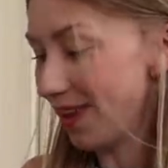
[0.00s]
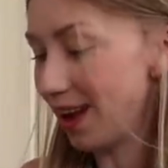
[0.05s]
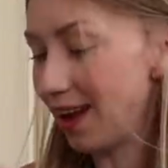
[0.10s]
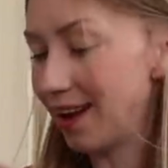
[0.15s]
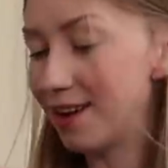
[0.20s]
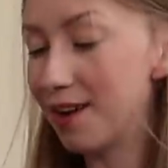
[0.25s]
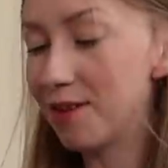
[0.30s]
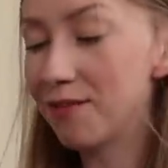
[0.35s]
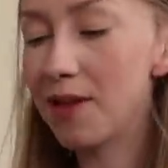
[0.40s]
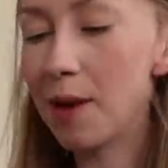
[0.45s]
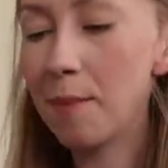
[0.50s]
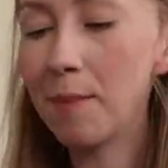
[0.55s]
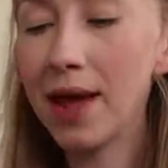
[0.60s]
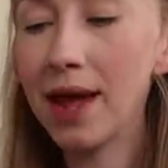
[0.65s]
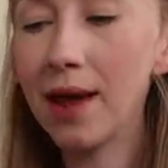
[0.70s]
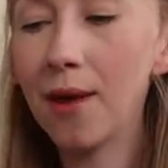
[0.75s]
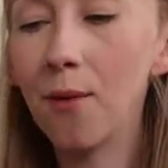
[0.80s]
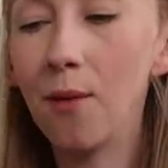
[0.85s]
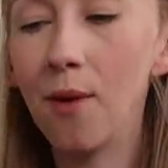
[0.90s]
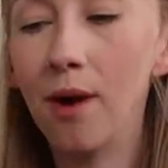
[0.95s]
I love their
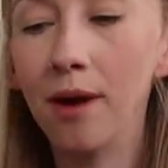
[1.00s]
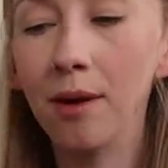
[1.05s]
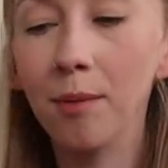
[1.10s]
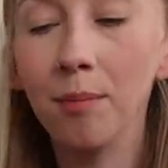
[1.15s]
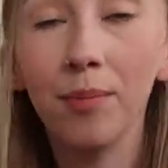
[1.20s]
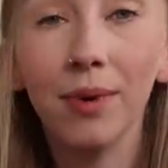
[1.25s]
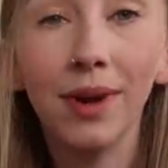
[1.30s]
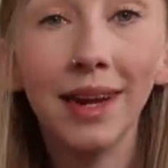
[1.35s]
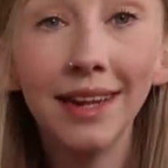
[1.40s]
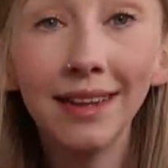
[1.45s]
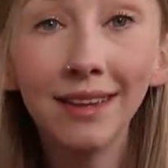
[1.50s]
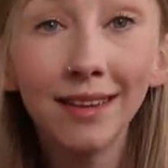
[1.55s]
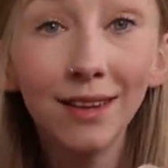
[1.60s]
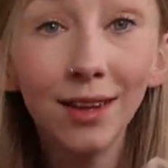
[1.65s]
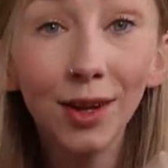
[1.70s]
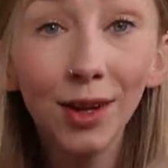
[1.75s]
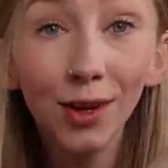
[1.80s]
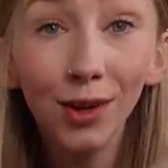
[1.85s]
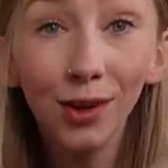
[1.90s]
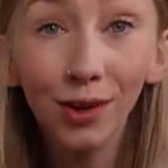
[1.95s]
pink one, but it's
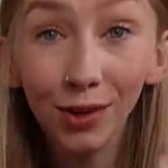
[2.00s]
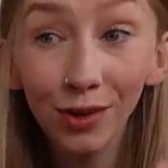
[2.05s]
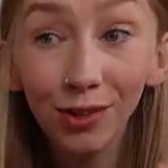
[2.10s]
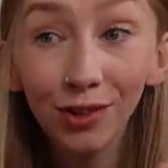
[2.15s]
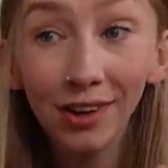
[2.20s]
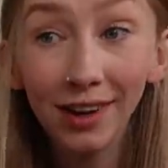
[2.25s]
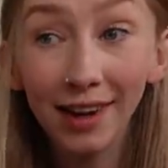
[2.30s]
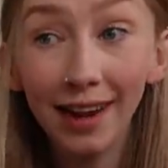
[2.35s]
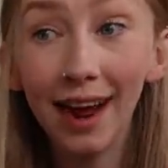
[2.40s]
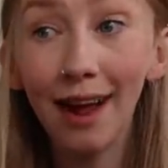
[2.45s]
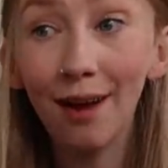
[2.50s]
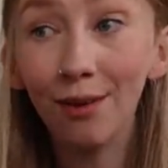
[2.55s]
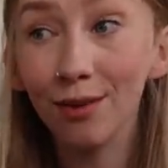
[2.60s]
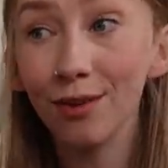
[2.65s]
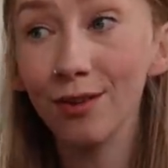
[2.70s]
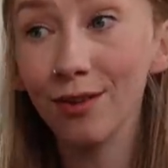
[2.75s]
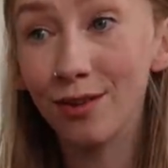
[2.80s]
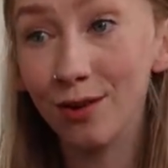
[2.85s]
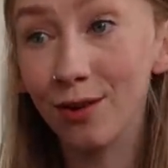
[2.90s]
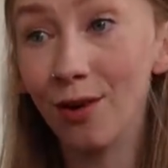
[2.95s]
usually out
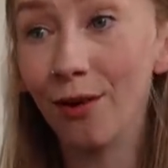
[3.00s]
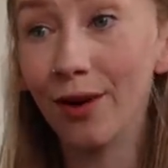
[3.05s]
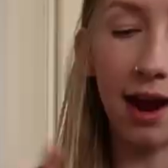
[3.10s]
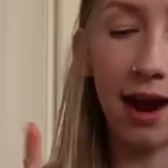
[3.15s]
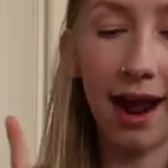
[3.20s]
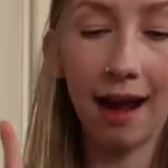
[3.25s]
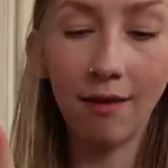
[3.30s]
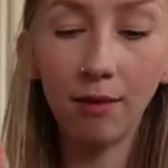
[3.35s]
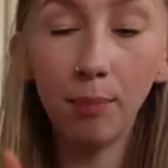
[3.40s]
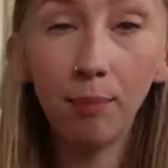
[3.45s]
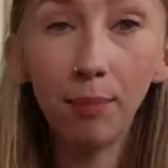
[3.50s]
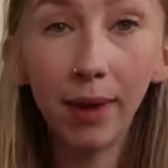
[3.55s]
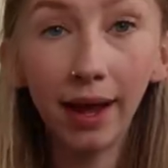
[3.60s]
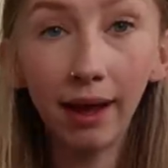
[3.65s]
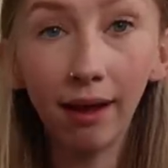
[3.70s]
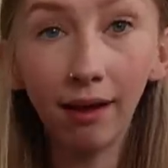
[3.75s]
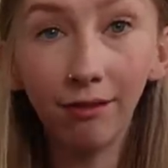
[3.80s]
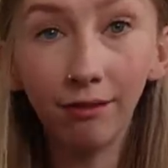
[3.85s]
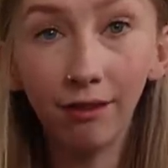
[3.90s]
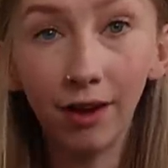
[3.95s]
of stock. I have a
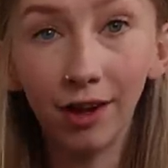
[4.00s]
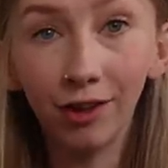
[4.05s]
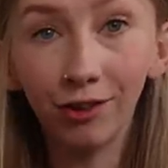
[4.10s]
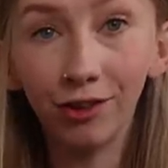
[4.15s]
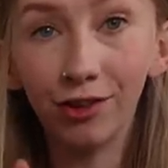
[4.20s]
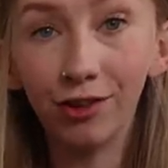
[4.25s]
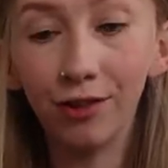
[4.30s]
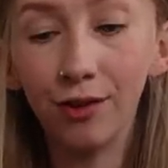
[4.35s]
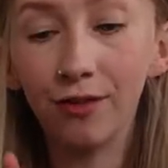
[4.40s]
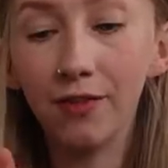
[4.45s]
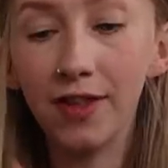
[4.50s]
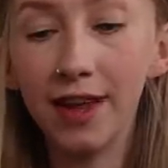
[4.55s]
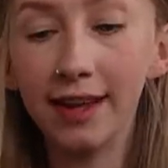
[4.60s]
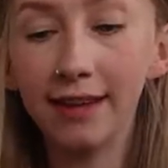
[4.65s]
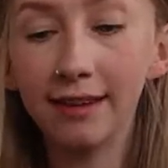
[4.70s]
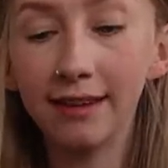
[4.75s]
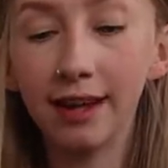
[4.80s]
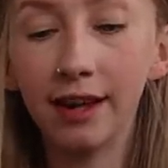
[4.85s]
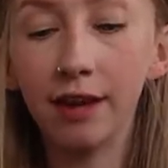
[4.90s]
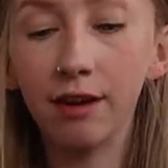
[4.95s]
bigger version of this,
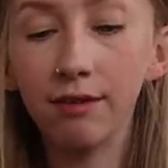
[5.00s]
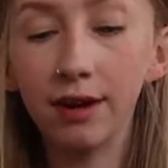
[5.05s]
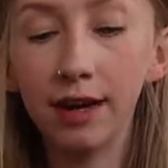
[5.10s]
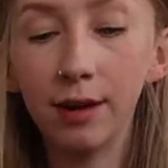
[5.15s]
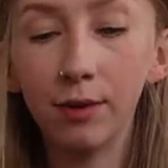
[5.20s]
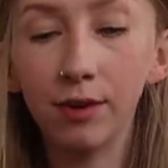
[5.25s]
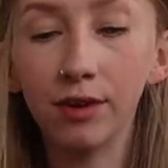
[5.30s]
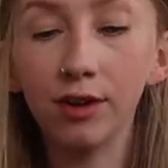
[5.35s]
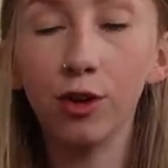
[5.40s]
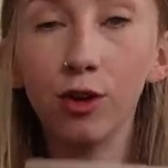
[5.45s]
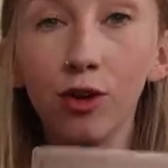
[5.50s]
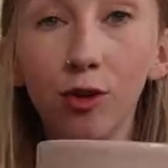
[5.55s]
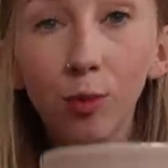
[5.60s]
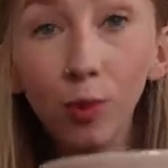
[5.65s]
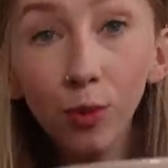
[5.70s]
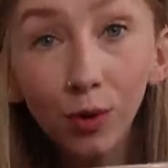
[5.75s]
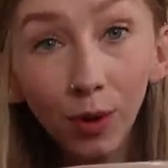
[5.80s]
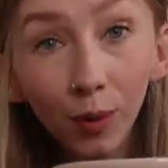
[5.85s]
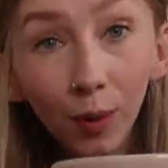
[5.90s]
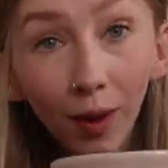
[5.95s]
and I really wanted a
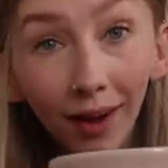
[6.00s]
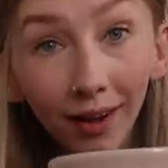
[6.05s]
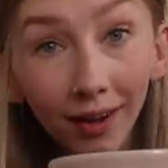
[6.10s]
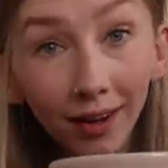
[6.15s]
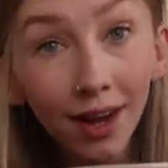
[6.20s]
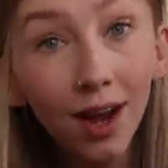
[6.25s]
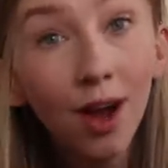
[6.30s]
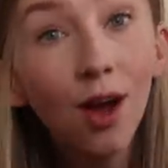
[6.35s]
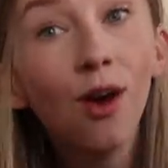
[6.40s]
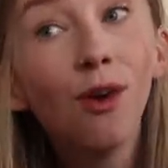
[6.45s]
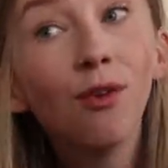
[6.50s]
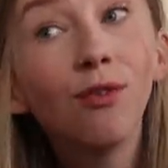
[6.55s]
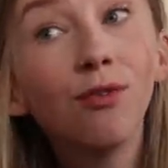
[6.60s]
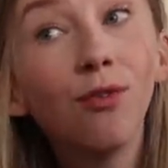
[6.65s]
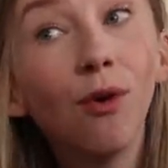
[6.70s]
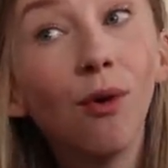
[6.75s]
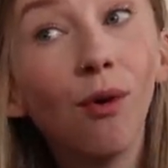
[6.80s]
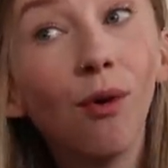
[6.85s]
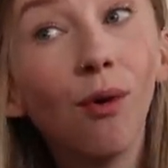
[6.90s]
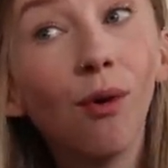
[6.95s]
smaller one
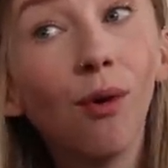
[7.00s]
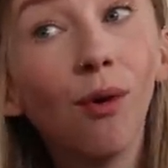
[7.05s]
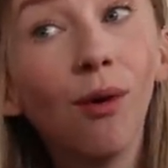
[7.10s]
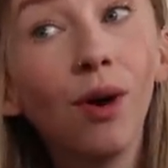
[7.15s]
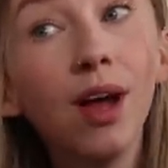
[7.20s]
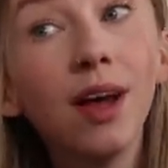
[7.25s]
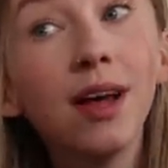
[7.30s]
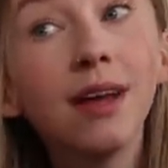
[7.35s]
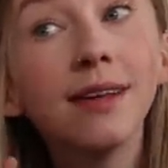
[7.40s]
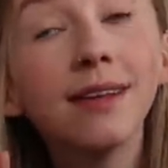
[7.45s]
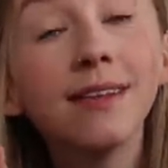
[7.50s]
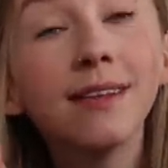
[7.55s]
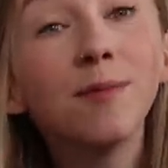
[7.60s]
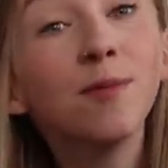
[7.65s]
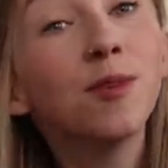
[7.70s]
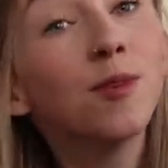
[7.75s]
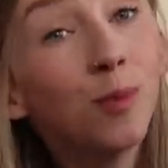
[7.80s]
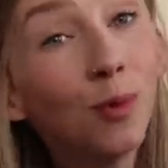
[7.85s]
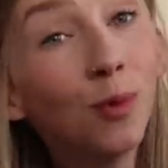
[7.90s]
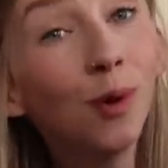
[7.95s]
for some
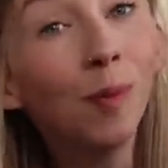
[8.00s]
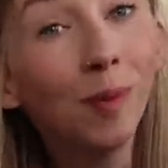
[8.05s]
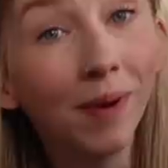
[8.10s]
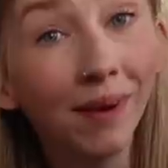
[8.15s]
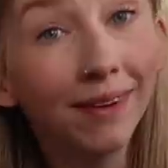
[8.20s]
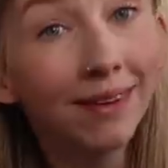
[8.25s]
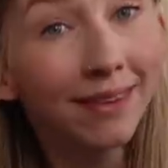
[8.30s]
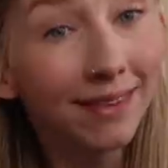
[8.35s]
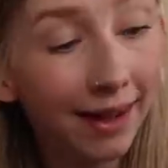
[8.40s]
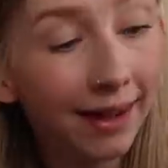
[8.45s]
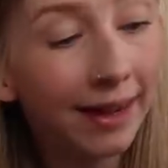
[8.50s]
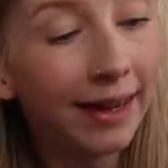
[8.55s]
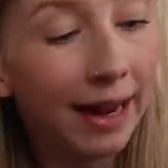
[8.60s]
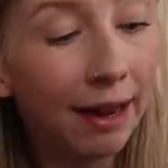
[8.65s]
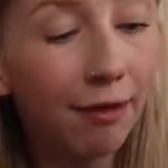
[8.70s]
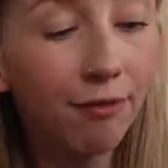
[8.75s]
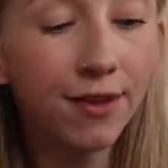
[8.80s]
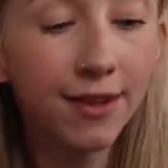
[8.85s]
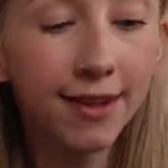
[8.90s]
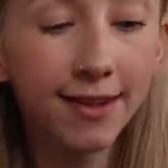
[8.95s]
smaller plants that I
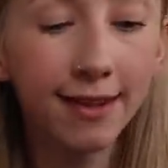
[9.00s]
have.